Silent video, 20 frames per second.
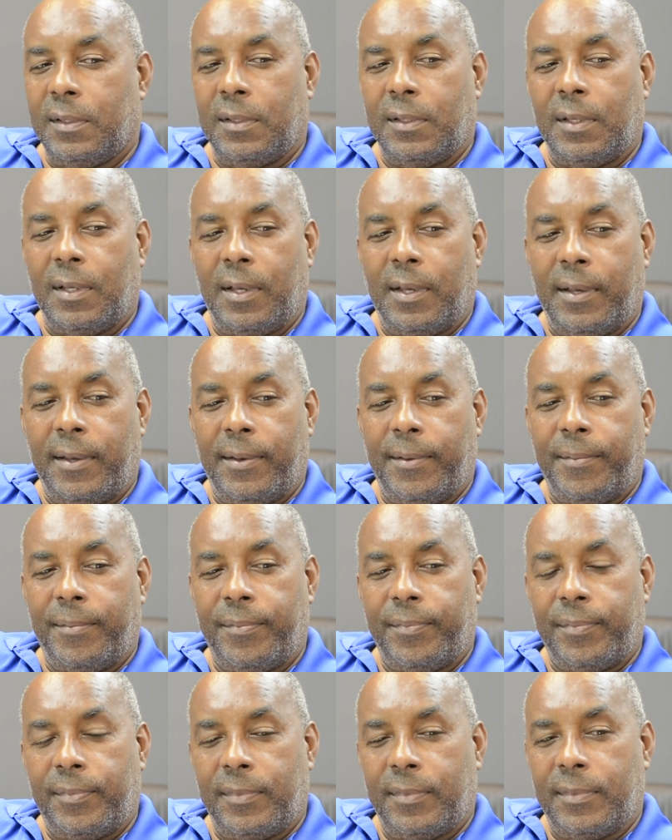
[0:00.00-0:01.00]

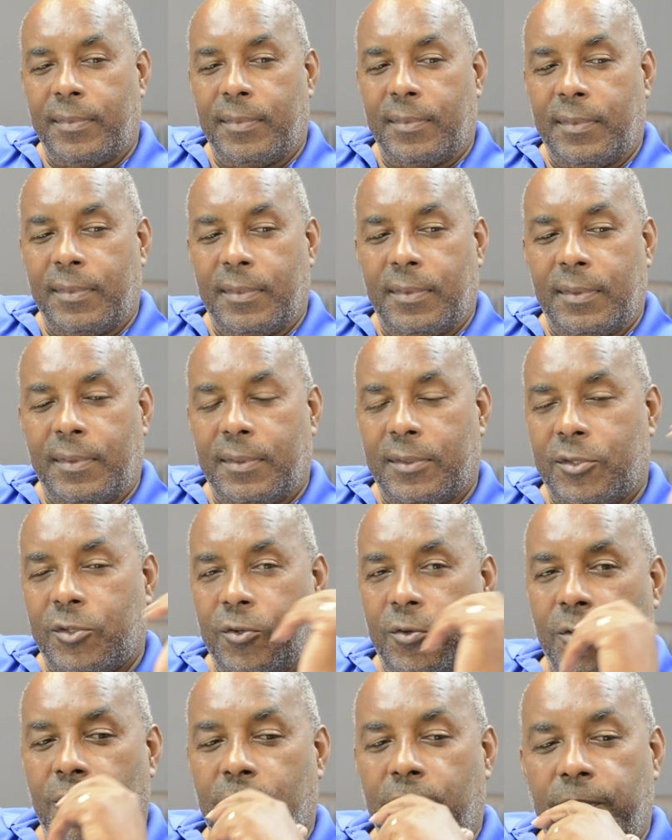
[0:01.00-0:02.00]
Um,
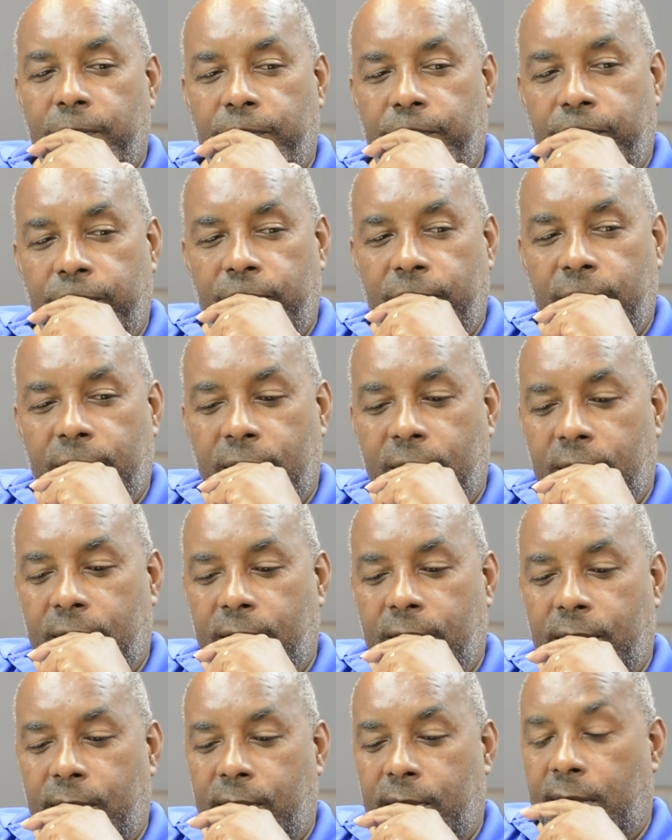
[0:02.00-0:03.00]
so,
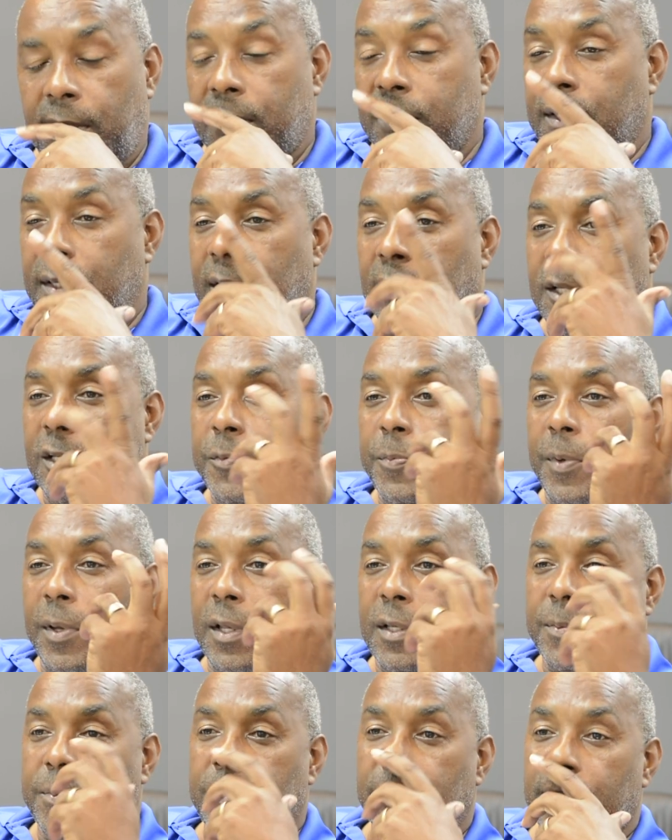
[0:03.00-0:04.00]
you know, he has an English
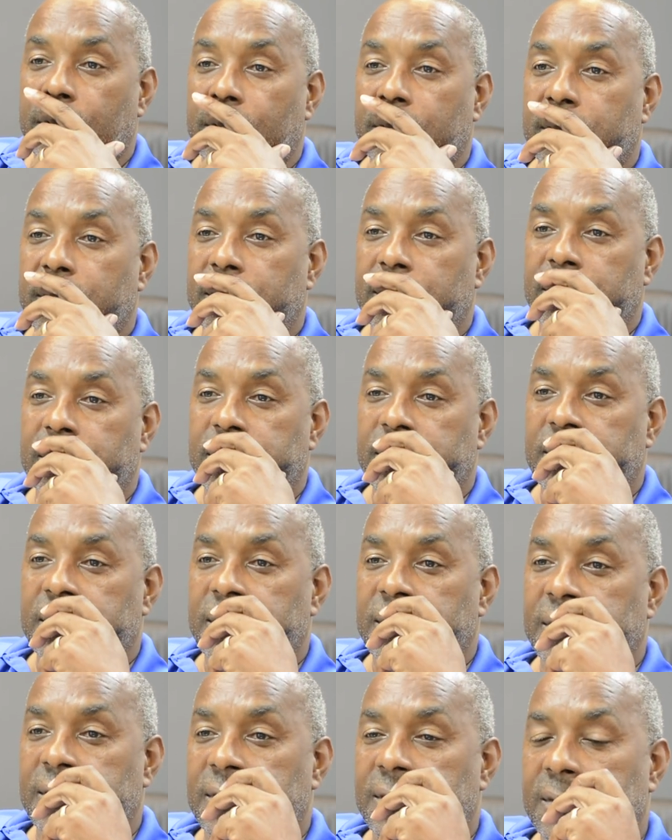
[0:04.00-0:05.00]
passport,
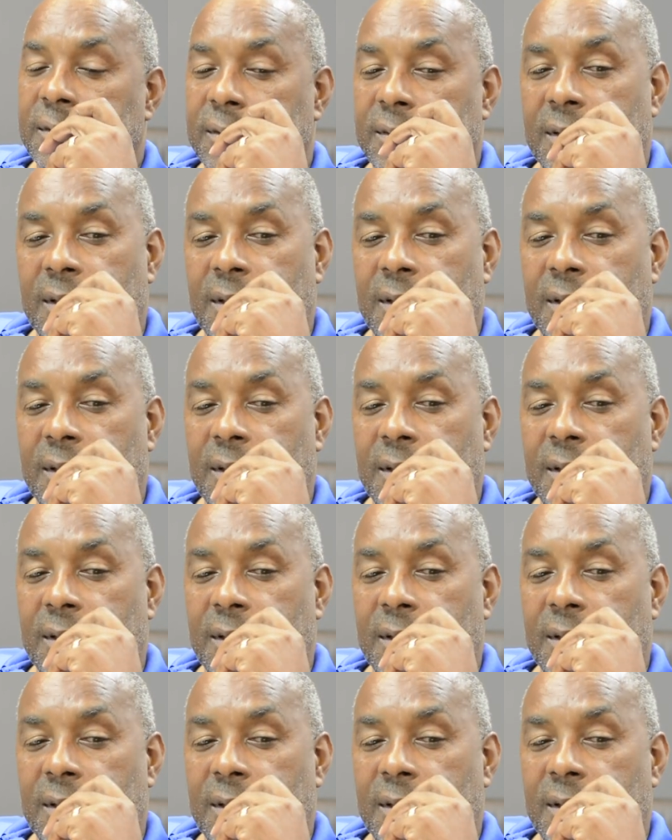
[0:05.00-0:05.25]
you know.